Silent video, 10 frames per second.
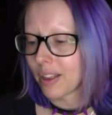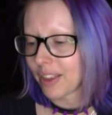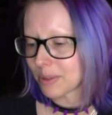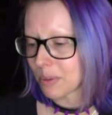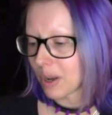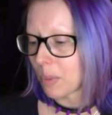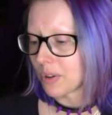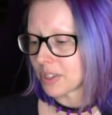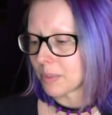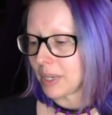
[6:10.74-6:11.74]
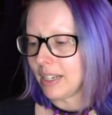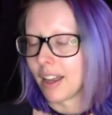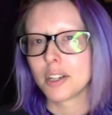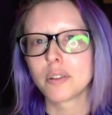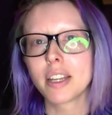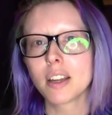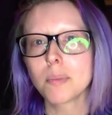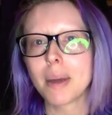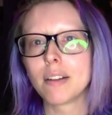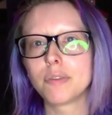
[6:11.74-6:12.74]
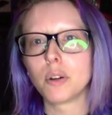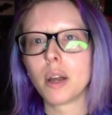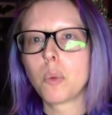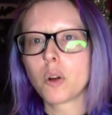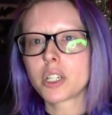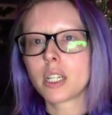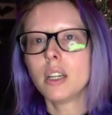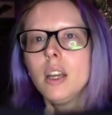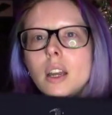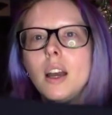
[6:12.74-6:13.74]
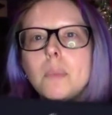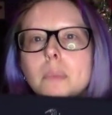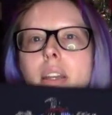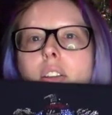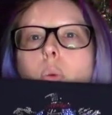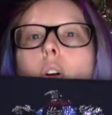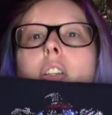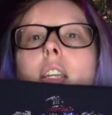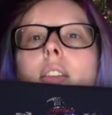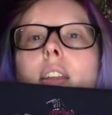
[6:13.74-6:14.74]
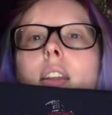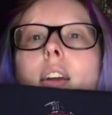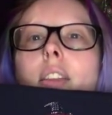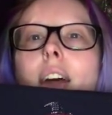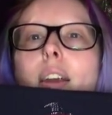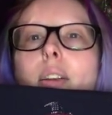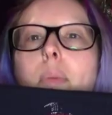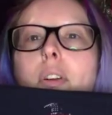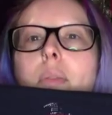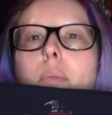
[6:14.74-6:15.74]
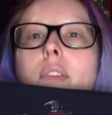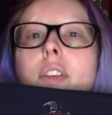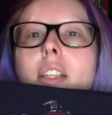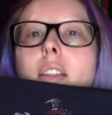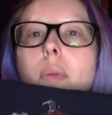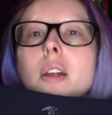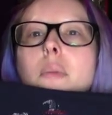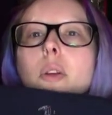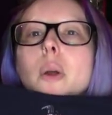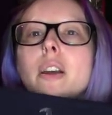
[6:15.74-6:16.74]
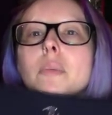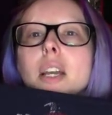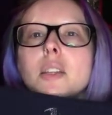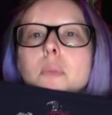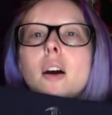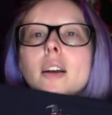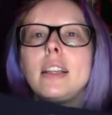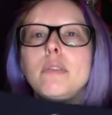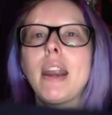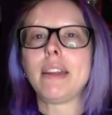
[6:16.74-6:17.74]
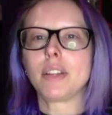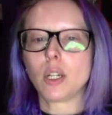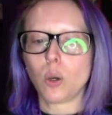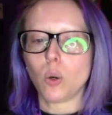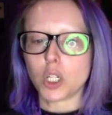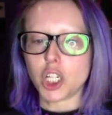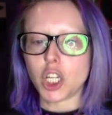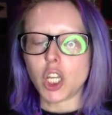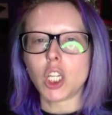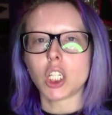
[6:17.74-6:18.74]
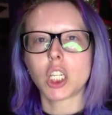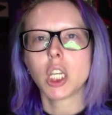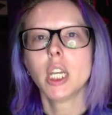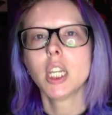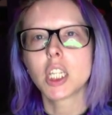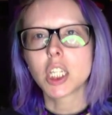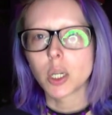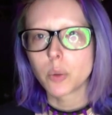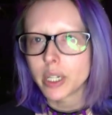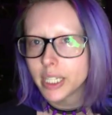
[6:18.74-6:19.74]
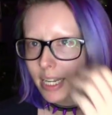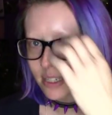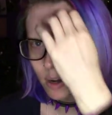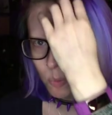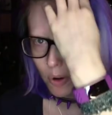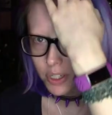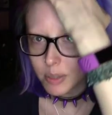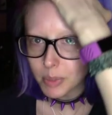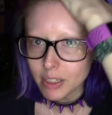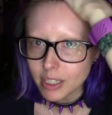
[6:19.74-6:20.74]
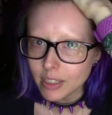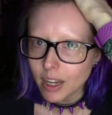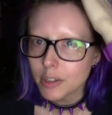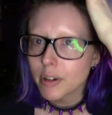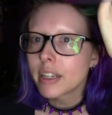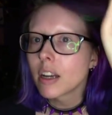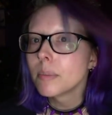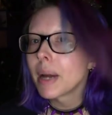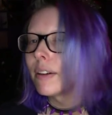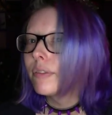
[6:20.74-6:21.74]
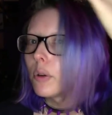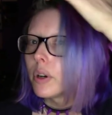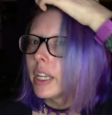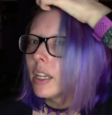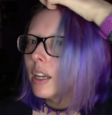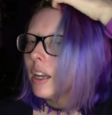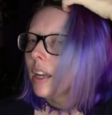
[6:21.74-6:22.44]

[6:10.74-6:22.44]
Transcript: I want to be, like Draco Malfoy. I'm binge watching the Harry Potter movies at the moment, wearing my sparkly Ravenclaw shirt. So yes, I want to be looking like Draco Malfoy